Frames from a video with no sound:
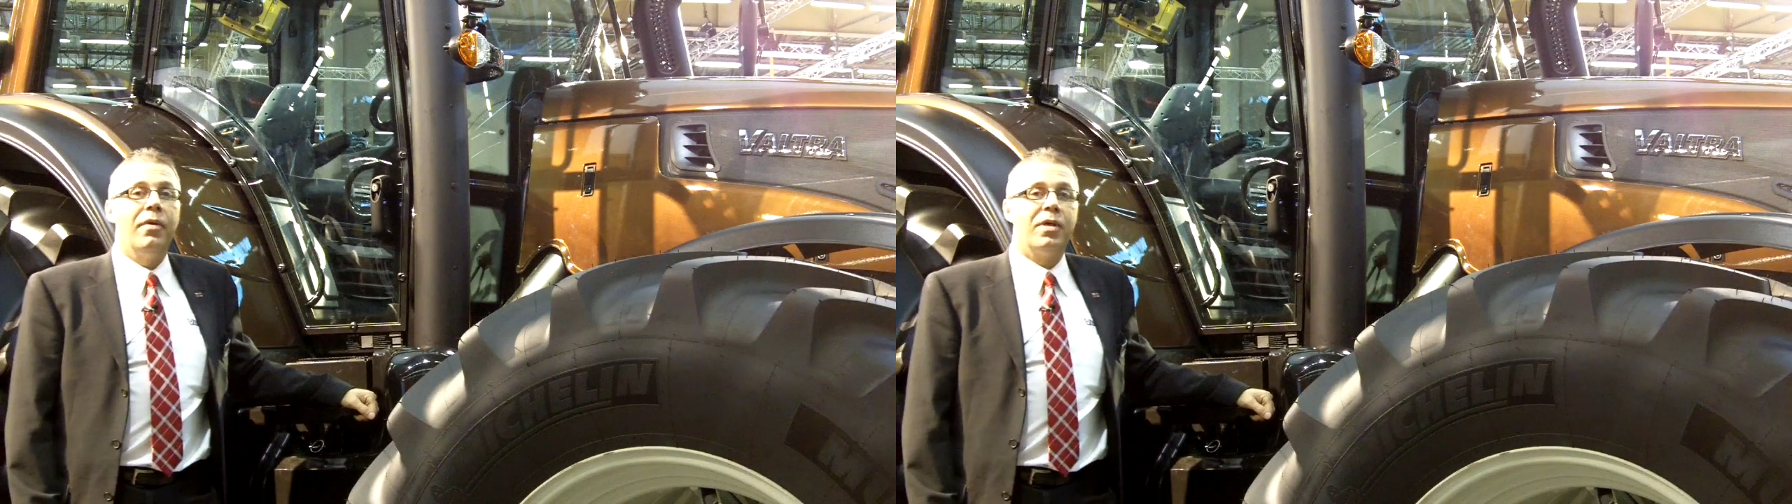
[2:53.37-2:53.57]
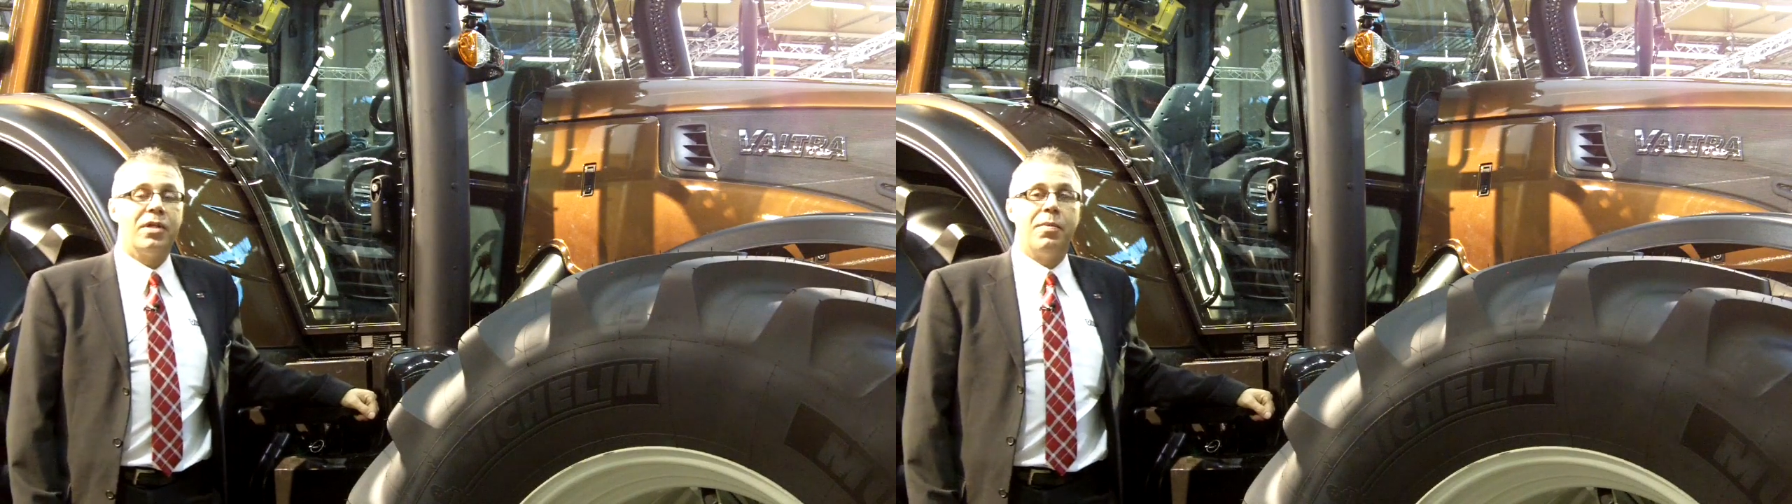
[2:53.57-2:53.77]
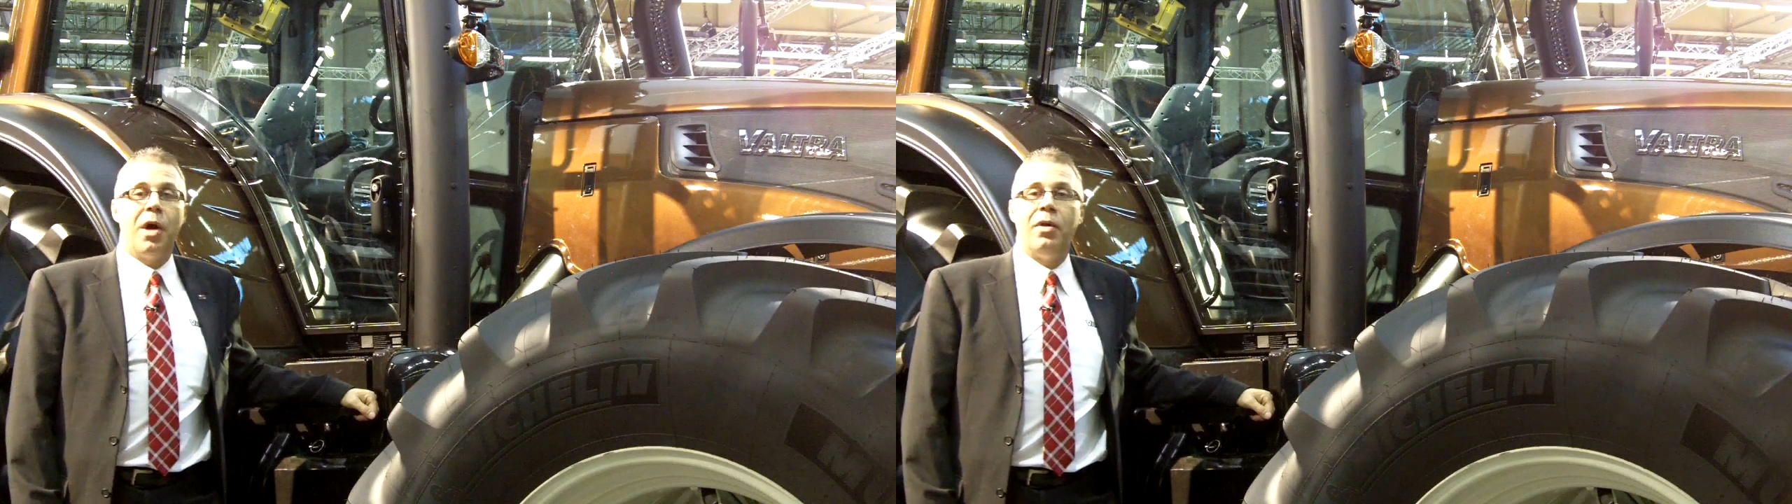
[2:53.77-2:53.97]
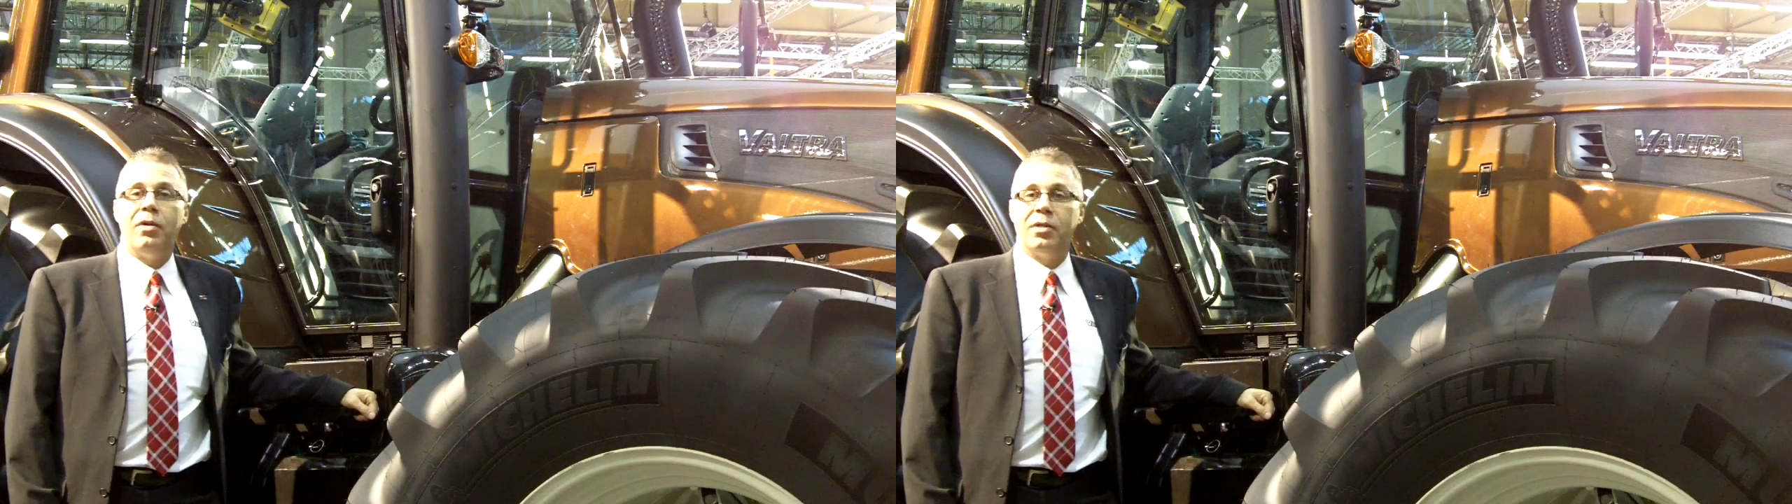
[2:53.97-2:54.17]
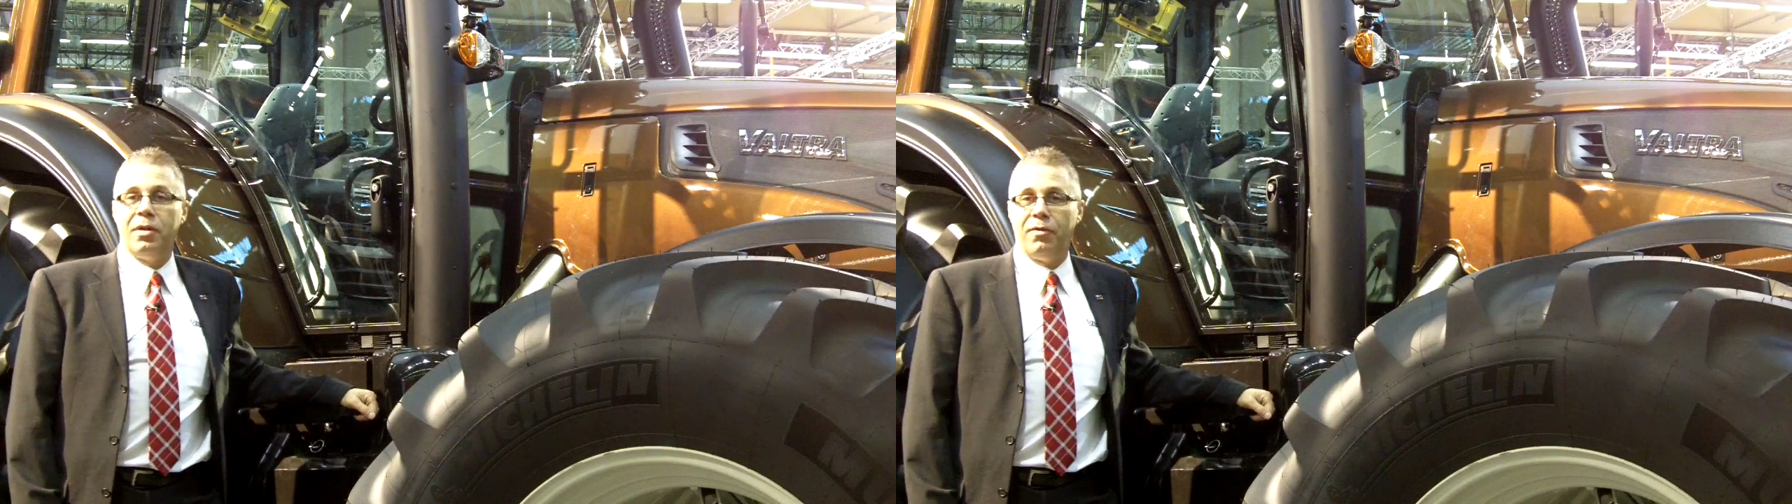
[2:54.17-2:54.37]

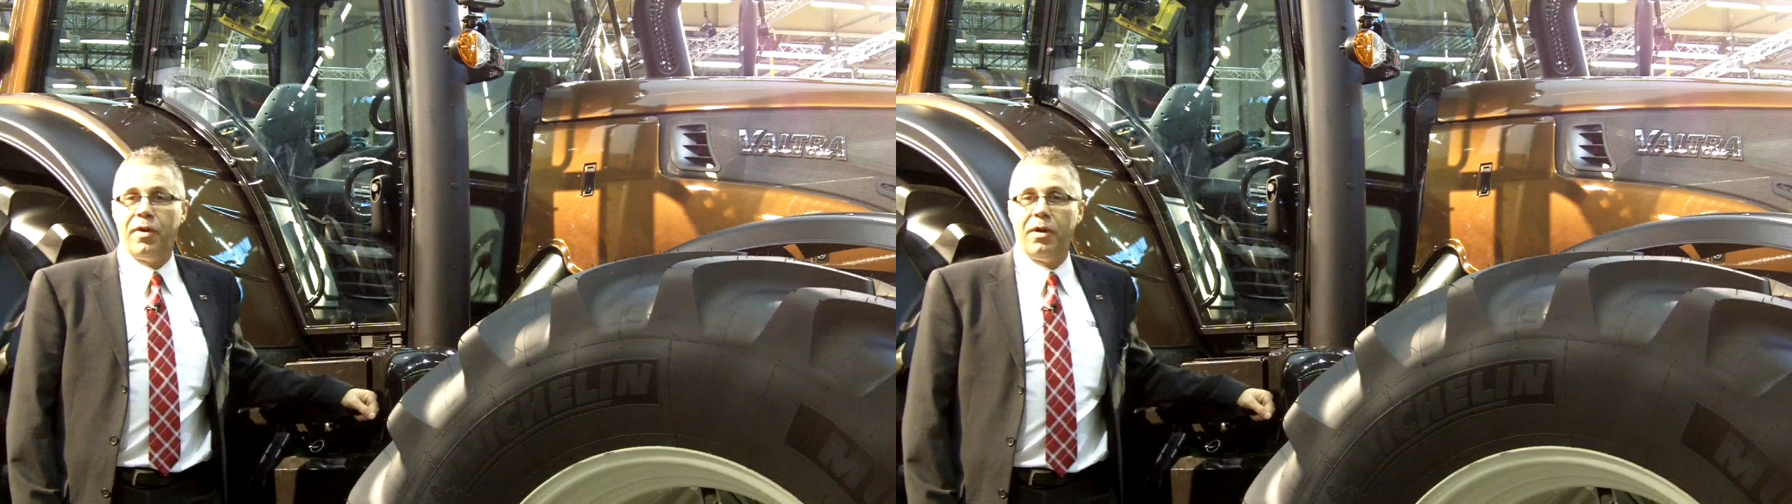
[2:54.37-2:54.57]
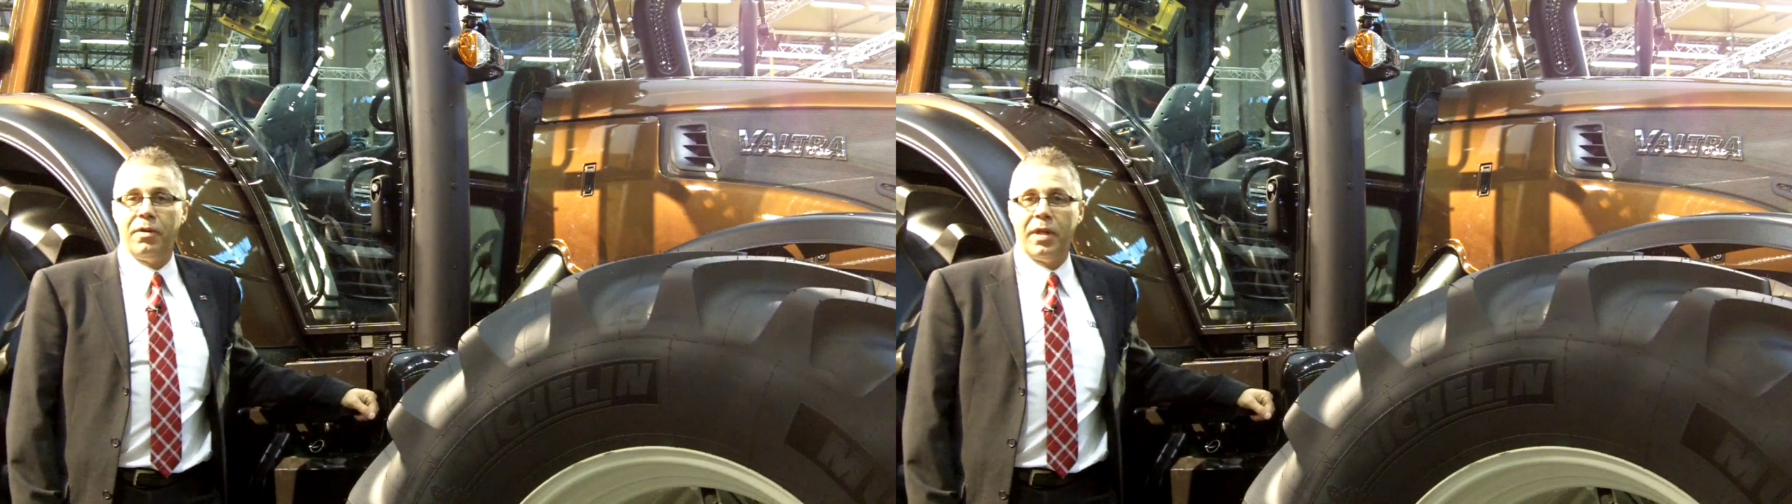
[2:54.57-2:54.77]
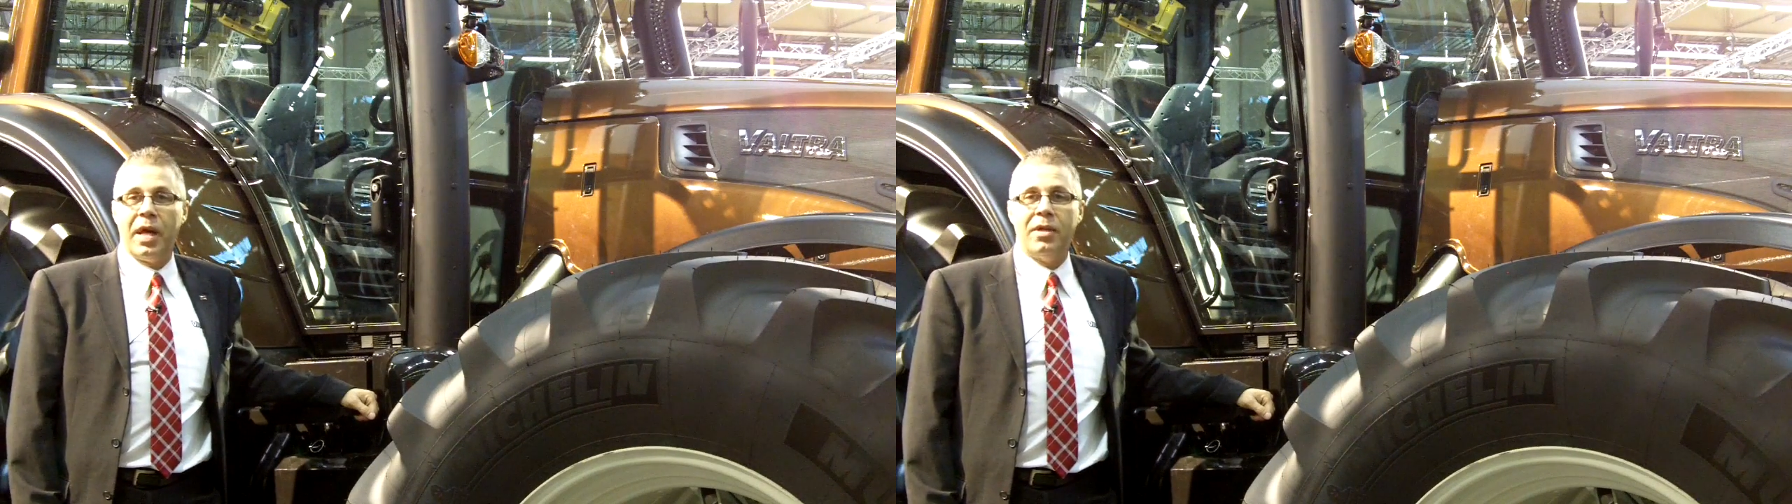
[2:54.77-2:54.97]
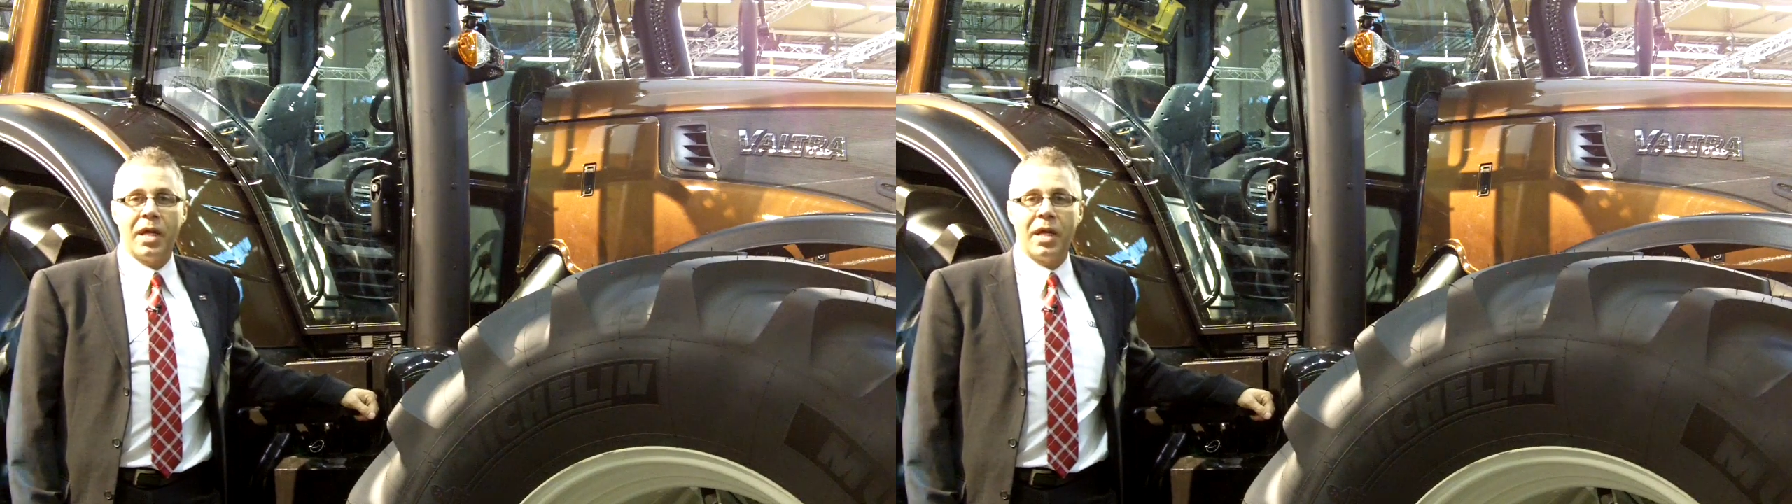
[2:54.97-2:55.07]
testimonials in the field that